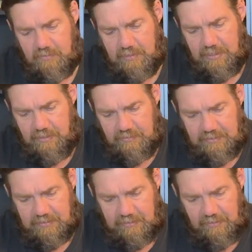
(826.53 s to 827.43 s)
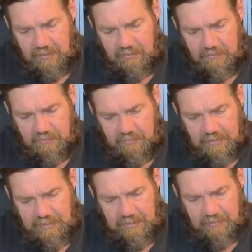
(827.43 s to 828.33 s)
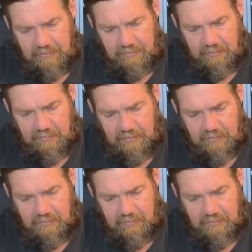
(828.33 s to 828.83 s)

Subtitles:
how does this go on here?